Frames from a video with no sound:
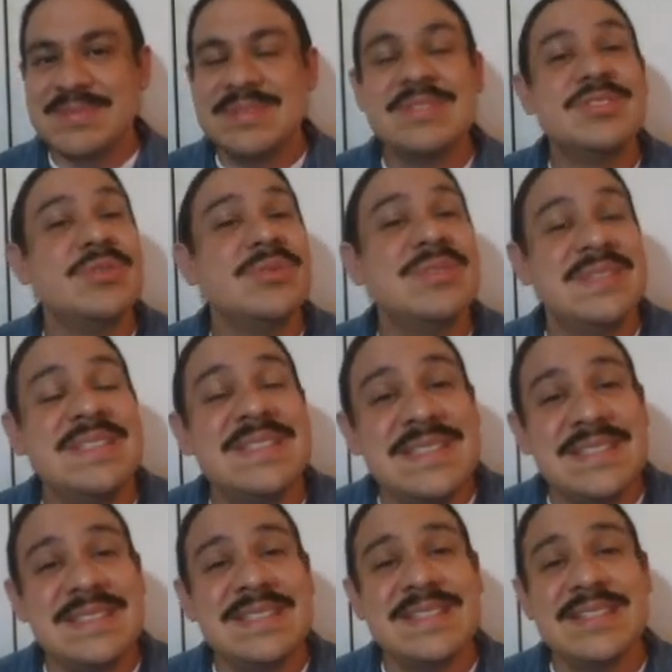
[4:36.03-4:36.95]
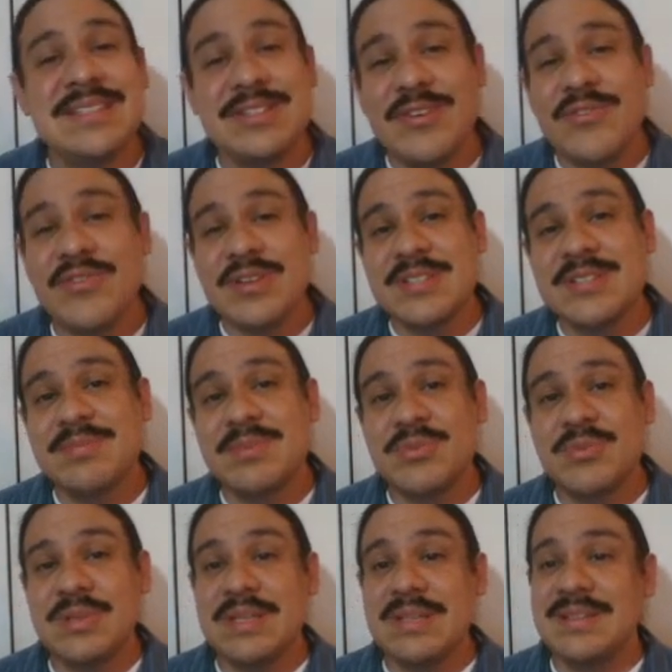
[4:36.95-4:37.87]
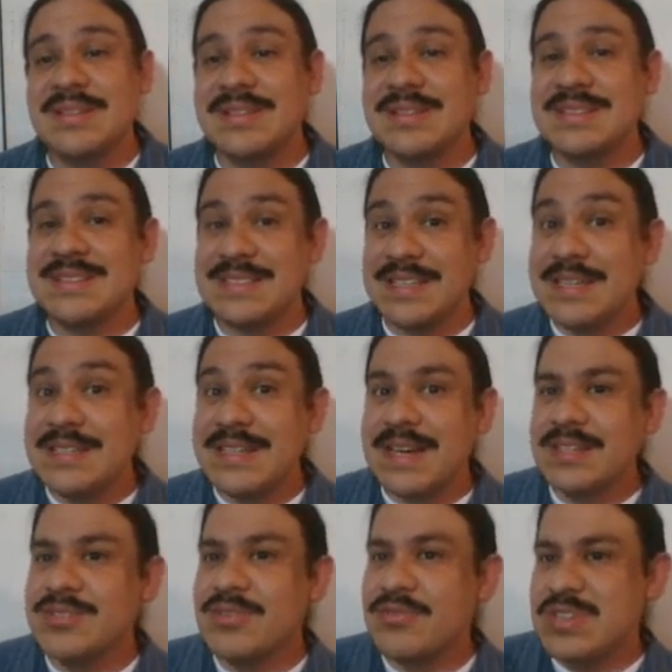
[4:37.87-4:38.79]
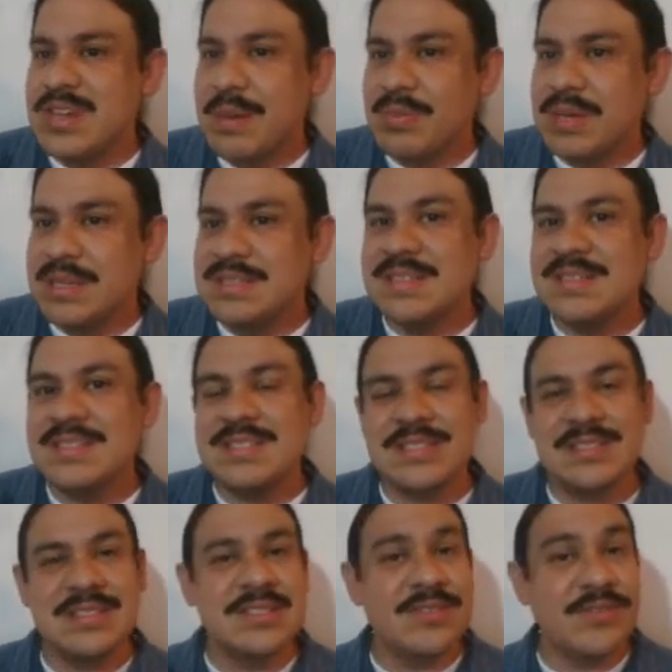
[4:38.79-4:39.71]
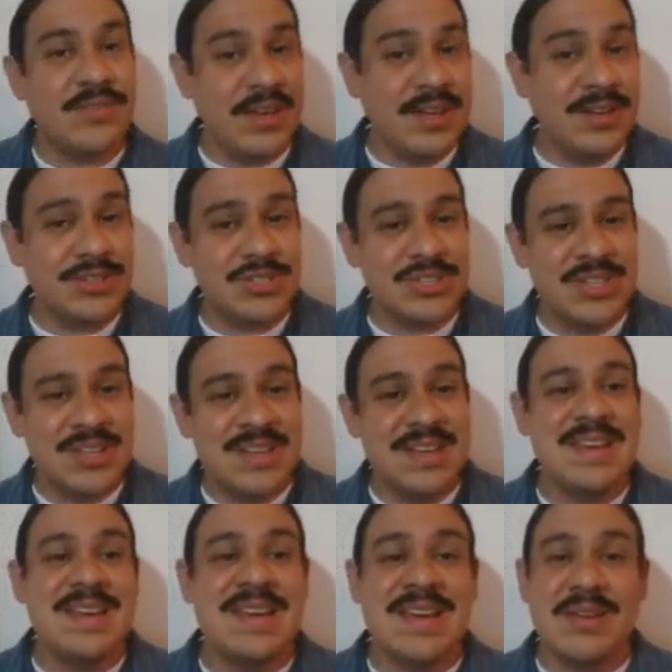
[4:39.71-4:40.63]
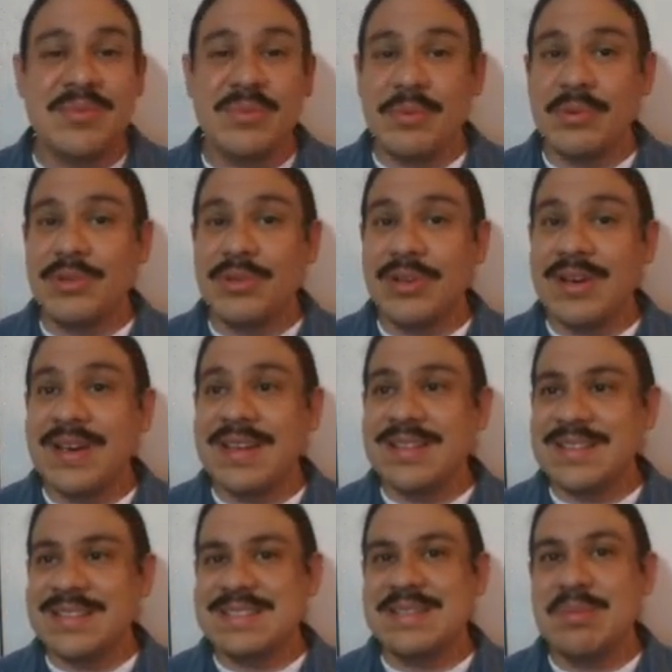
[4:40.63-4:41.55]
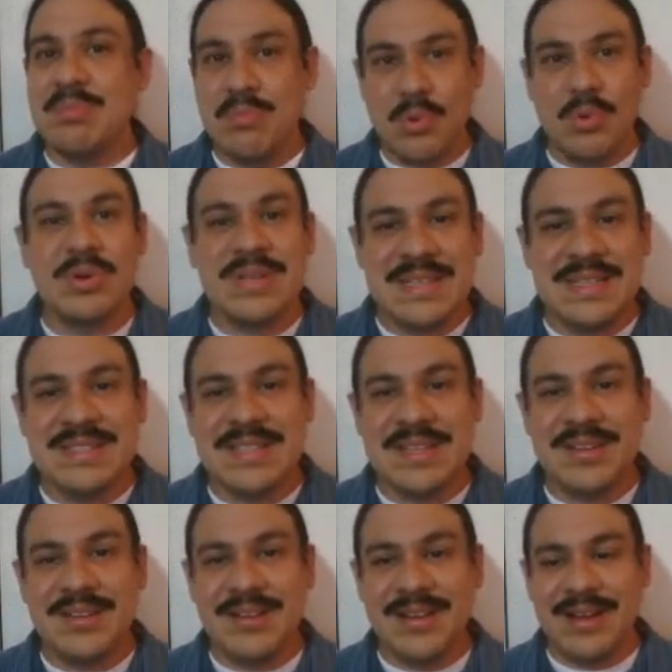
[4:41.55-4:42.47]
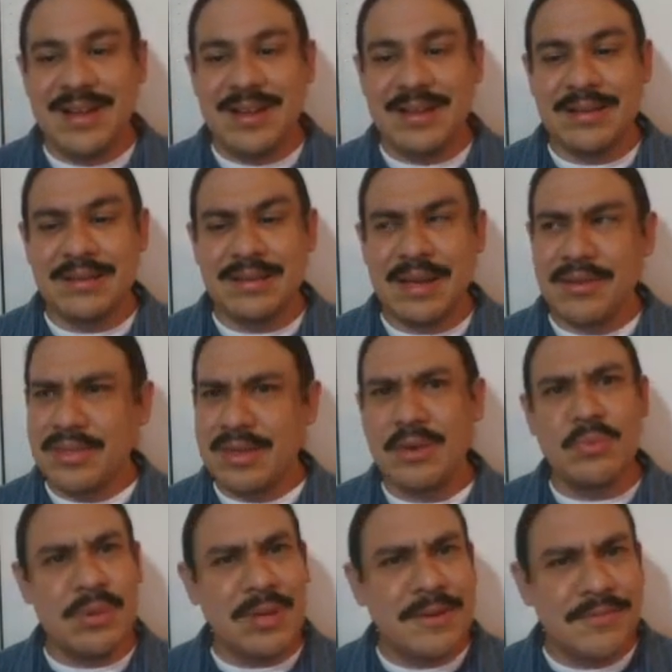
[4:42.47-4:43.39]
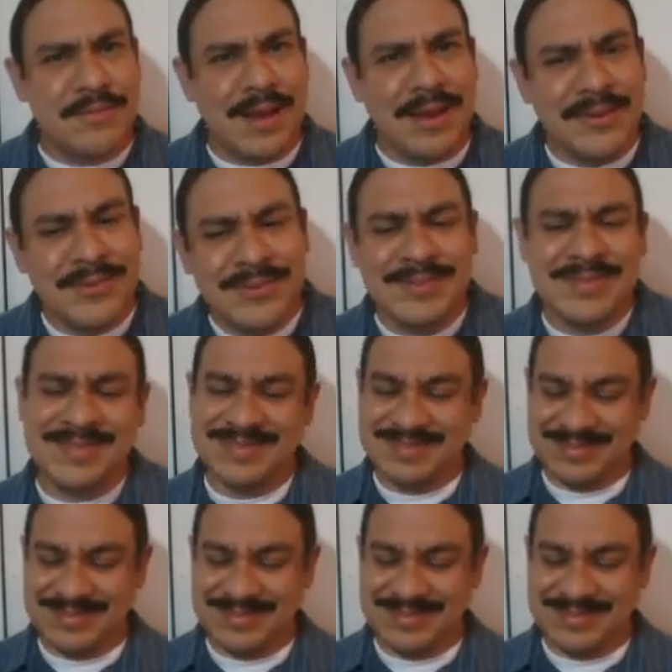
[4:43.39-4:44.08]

So this is a difference between the syntax of Japanese and the syntax of English, and we will look at this in more detail on, I think, week five.